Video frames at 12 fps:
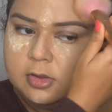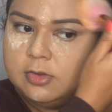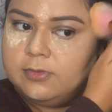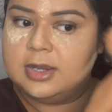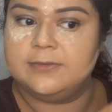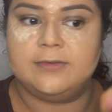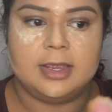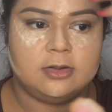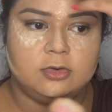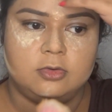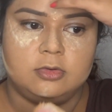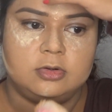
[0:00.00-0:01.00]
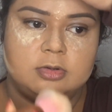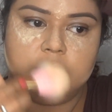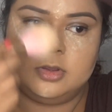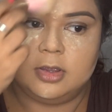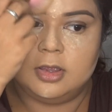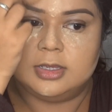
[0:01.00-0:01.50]
Well, if I don't
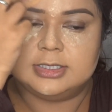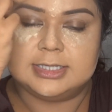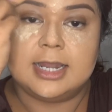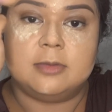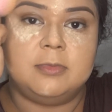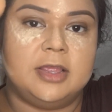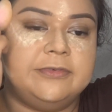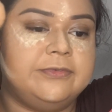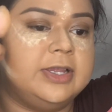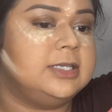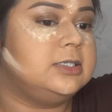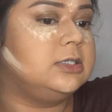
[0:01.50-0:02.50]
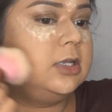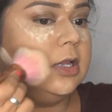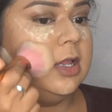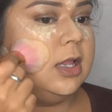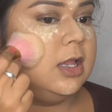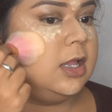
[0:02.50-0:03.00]
set my face,
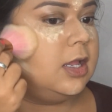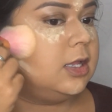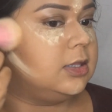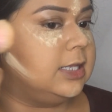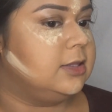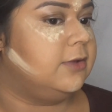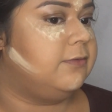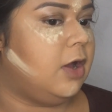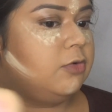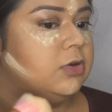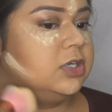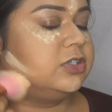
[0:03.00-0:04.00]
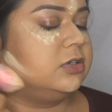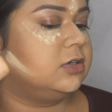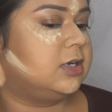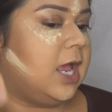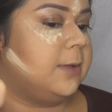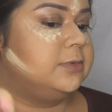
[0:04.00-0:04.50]
then the foundation
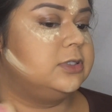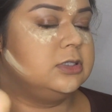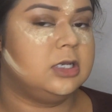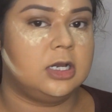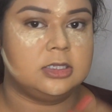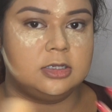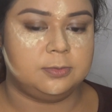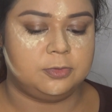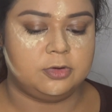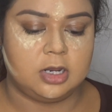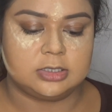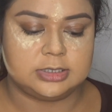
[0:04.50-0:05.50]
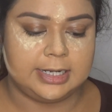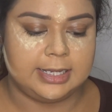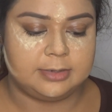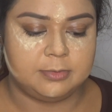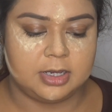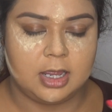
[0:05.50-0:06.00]
grabs the other products
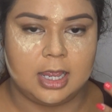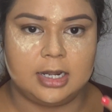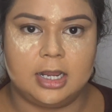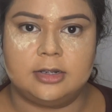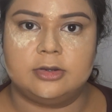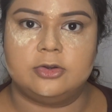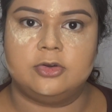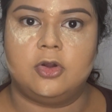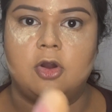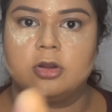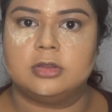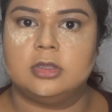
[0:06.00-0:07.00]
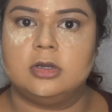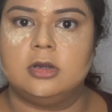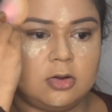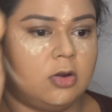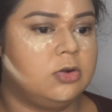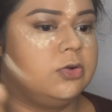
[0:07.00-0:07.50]
like my highlighter or
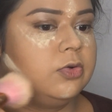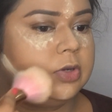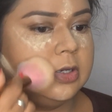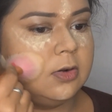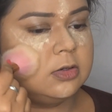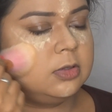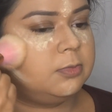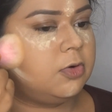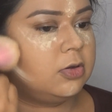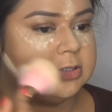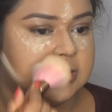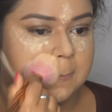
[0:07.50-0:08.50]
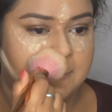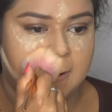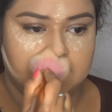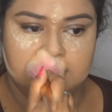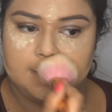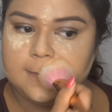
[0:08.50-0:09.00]
the contouring or the bronzing
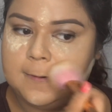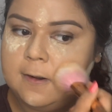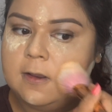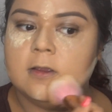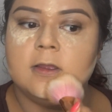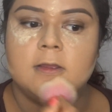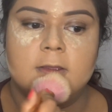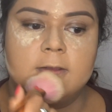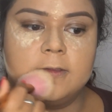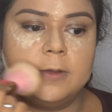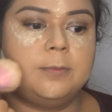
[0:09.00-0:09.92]
powder, the